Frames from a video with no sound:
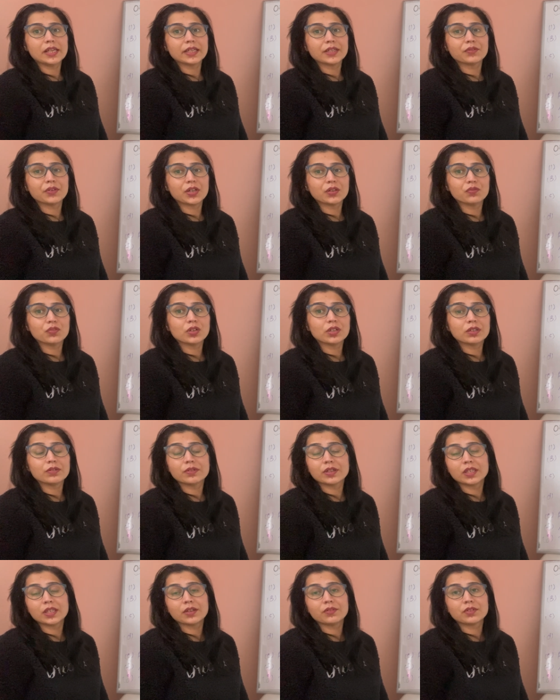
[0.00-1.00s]
like
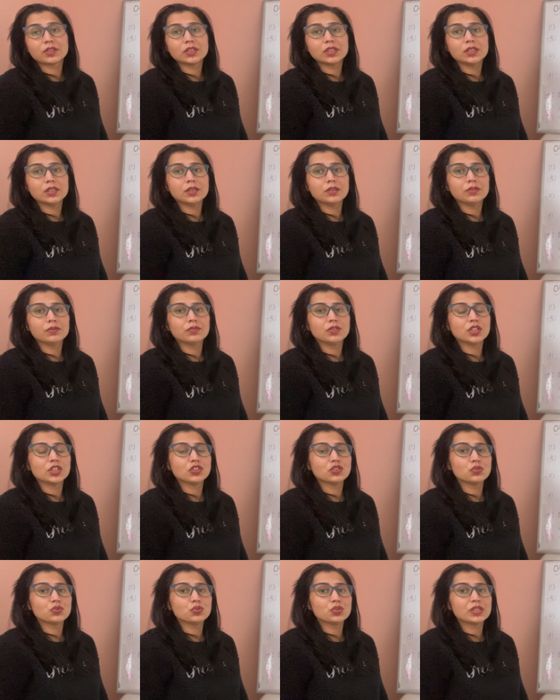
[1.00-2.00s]
whenever we
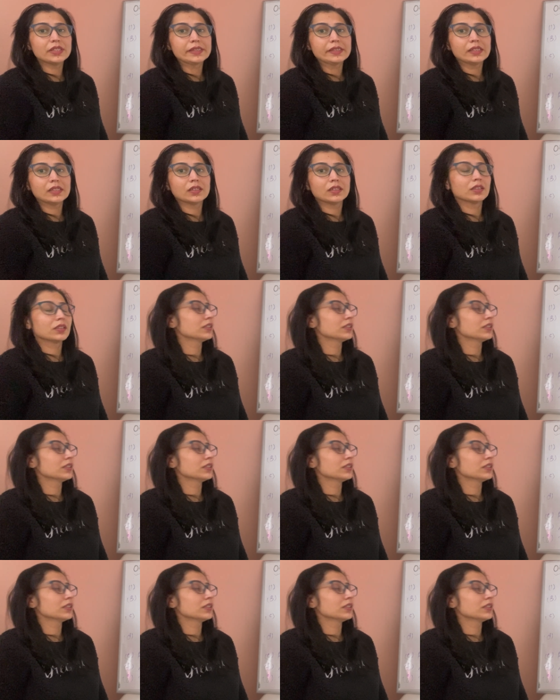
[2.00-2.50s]
are using